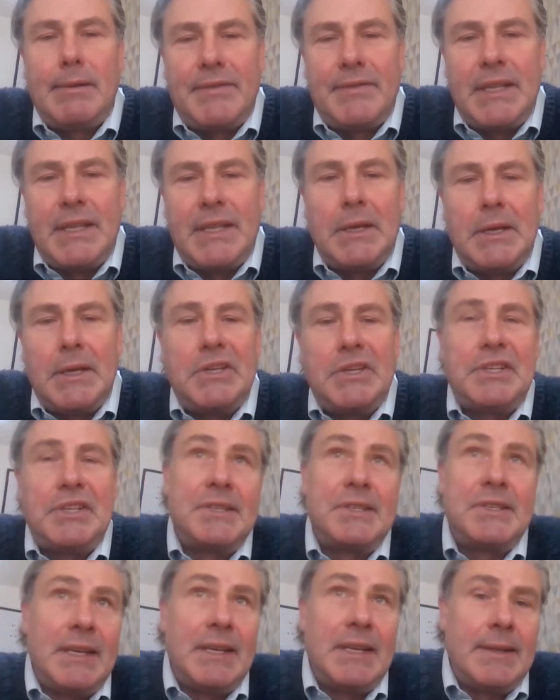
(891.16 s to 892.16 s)
However, the
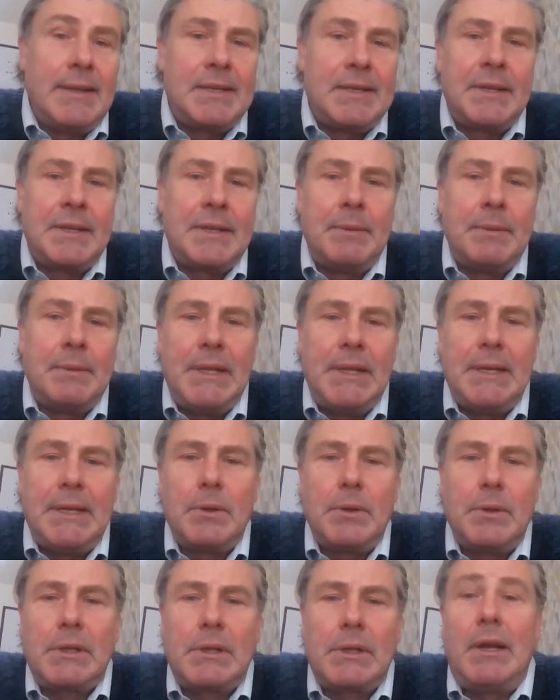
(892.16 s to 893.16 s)
urgency of this in a
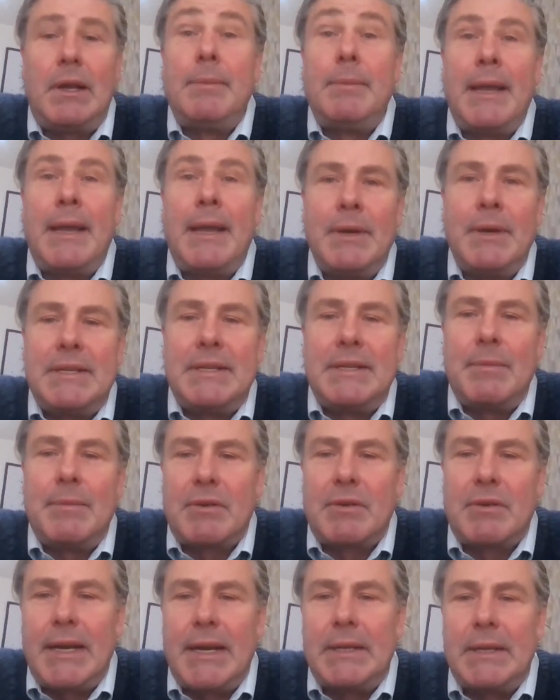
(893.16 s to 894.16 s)
political climate where
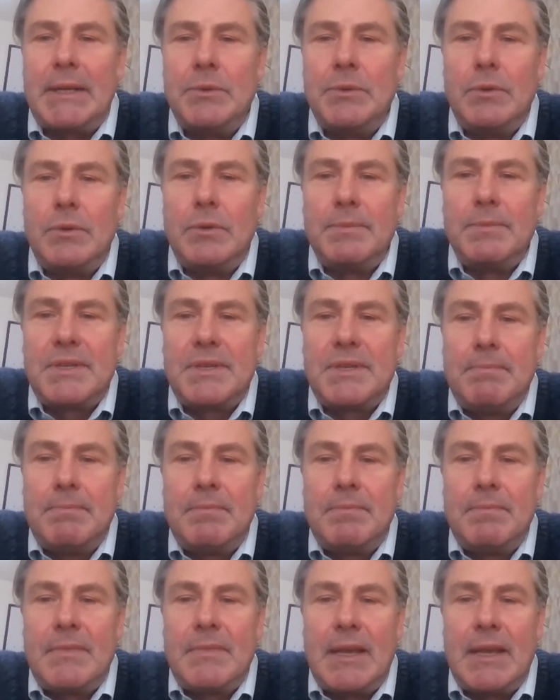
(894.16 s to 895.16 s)
democratic norms
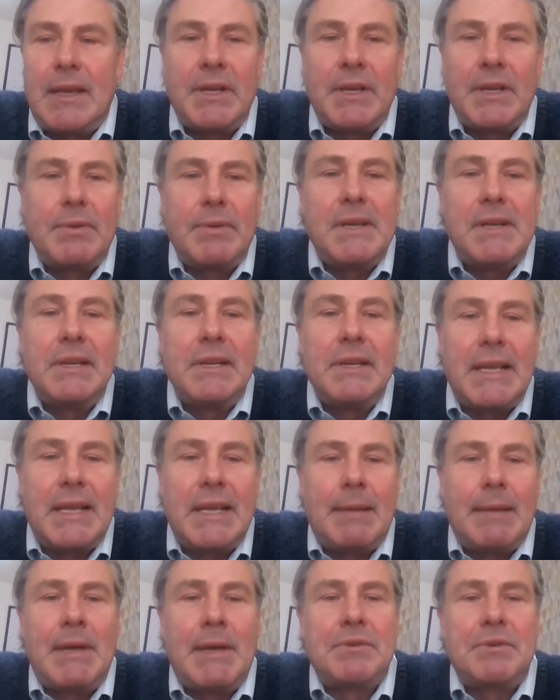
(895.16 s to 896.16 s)
have
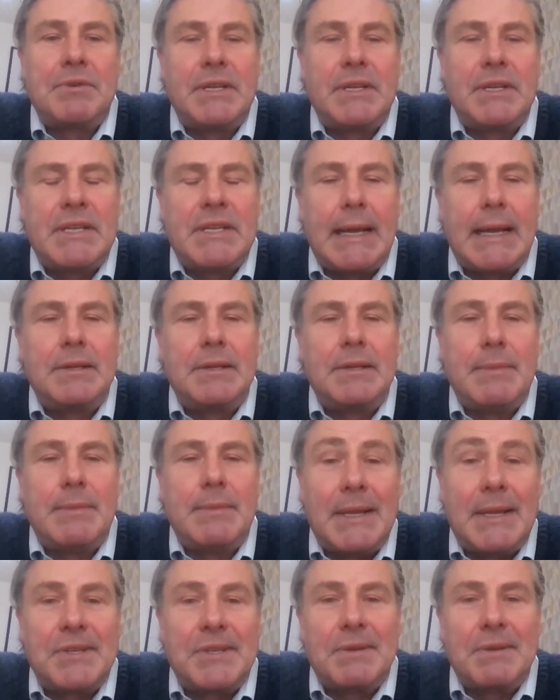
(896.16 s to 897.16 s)
increasingly come under attack
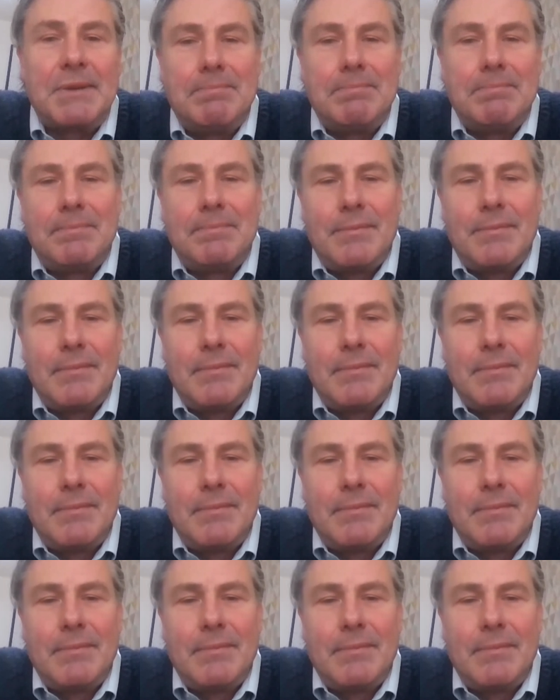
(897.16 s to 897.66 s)
demands a